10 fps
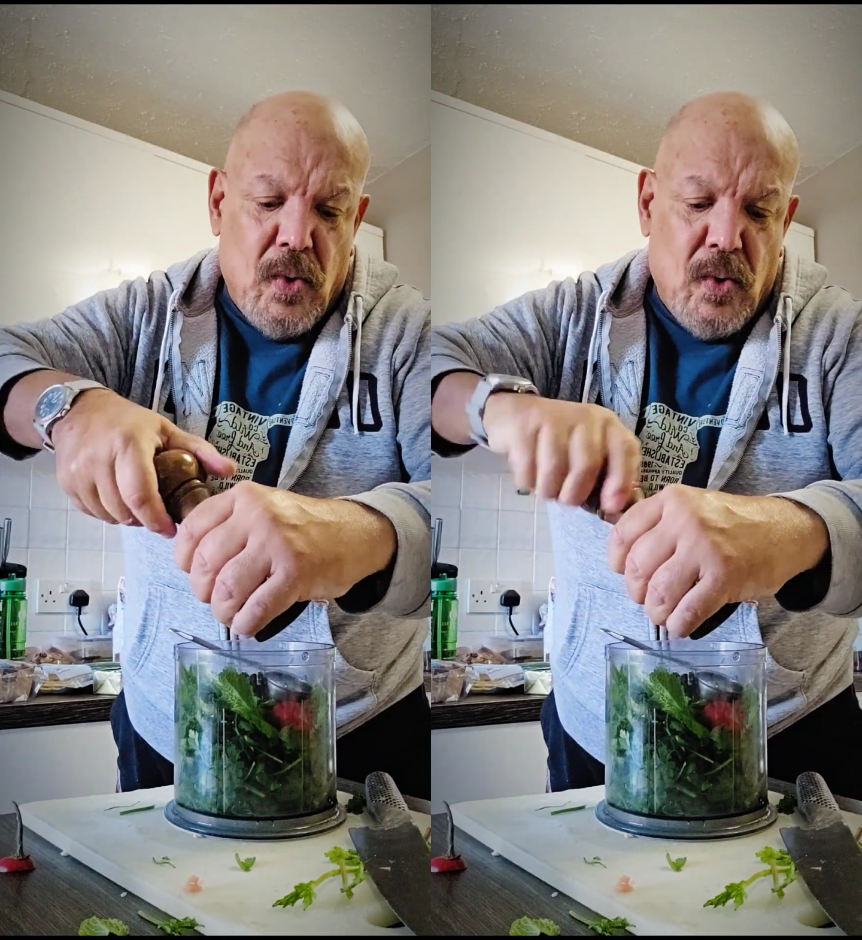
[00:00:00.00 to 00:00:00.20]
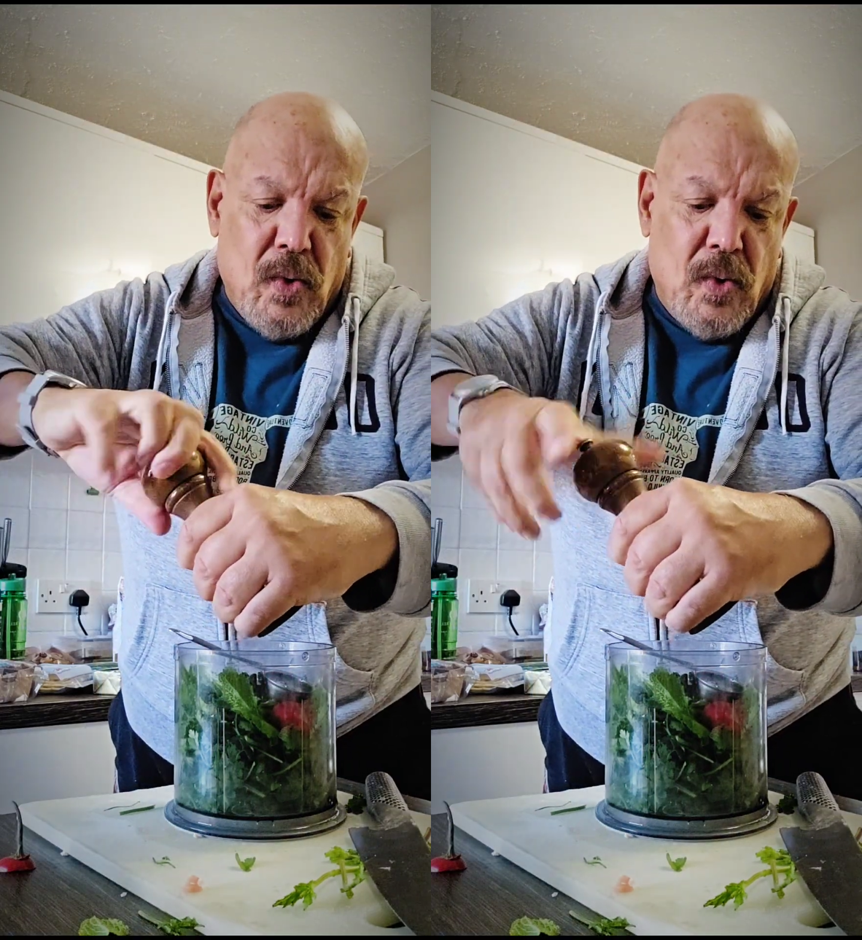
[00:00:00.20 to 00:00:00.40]

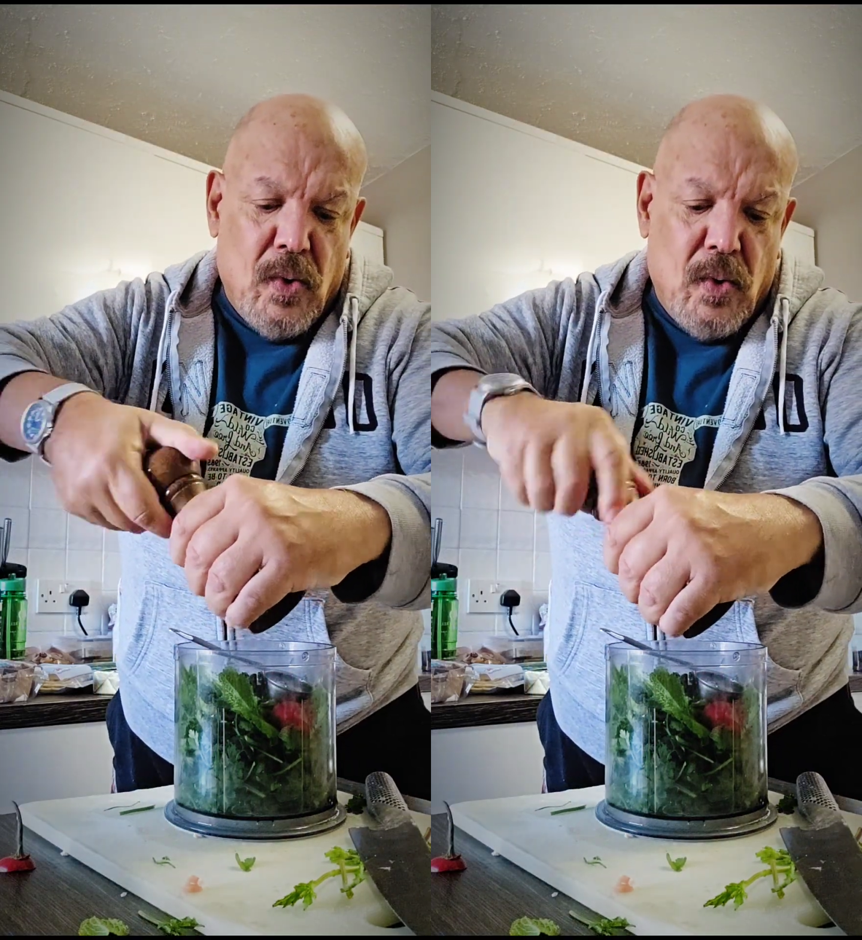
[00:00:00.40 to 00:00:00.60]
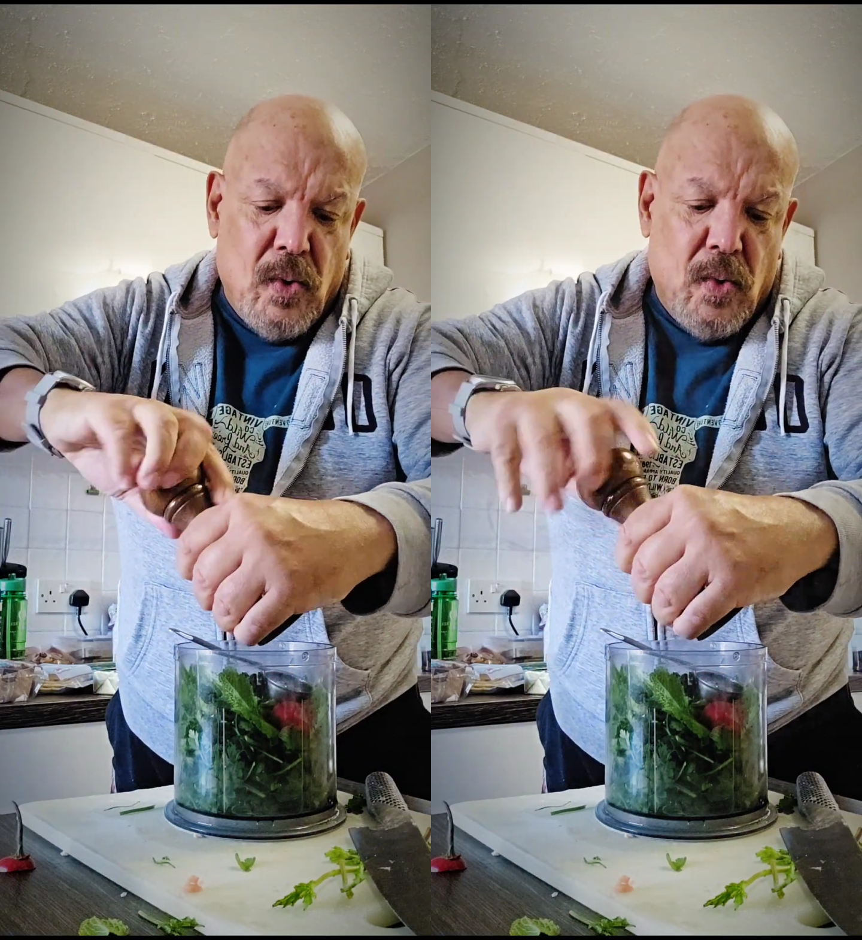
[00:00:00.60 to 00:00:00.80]
of
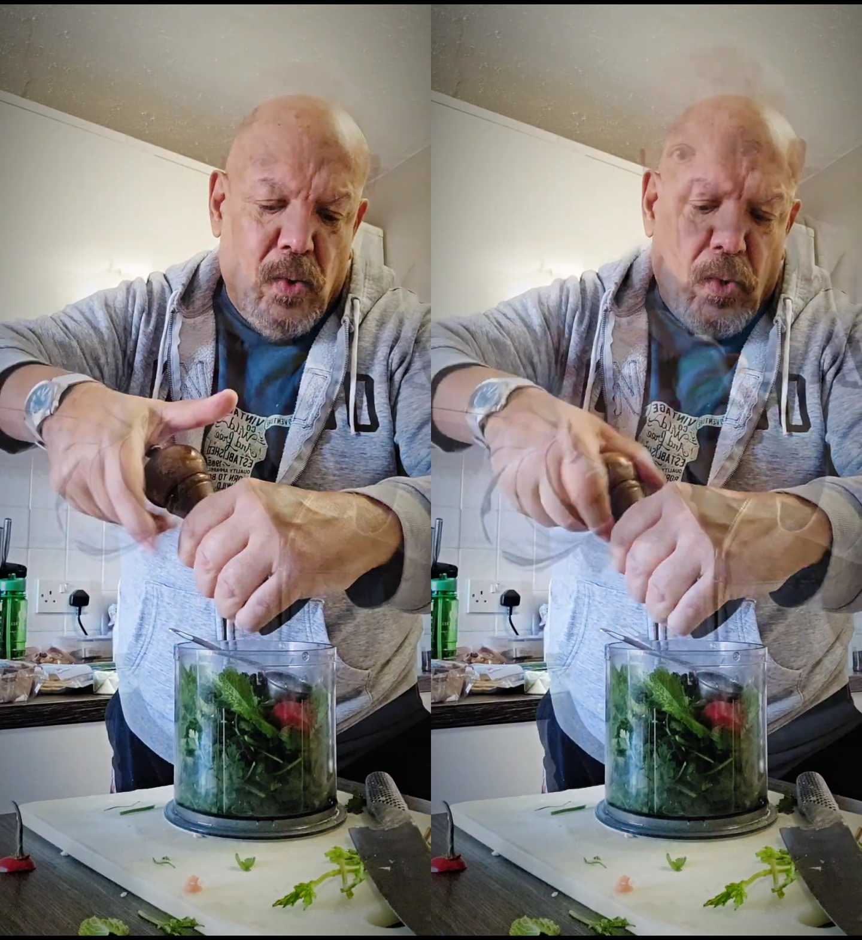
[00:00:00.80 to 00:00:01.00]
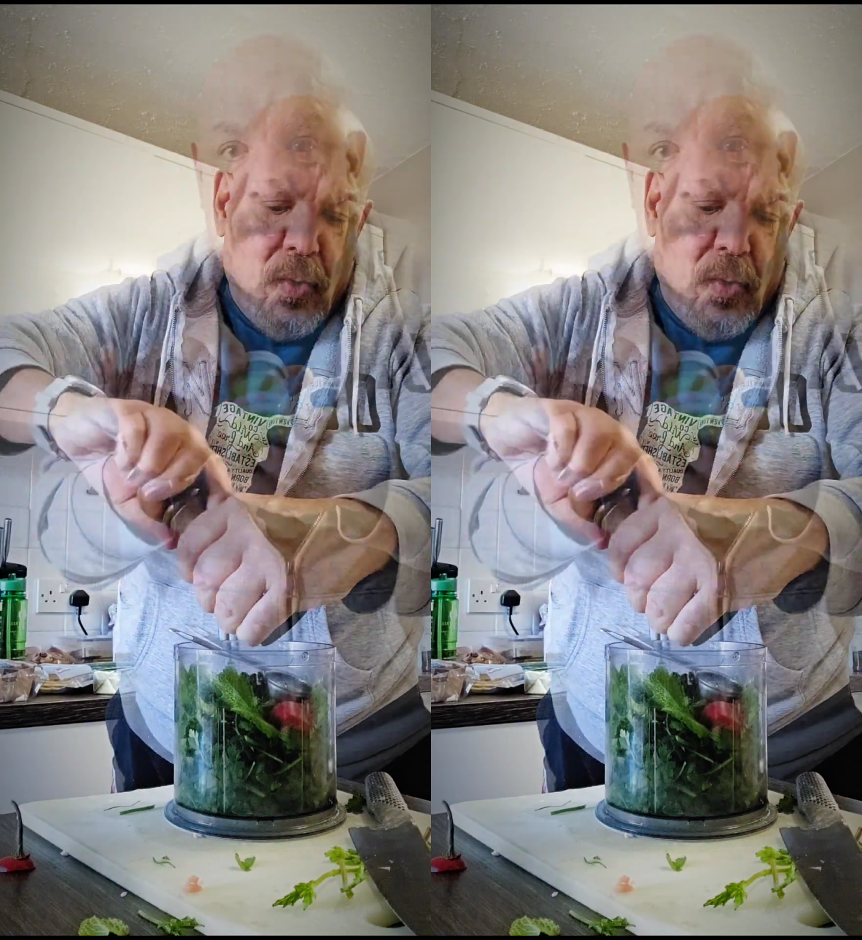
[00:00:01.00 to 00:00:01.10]
black pepper.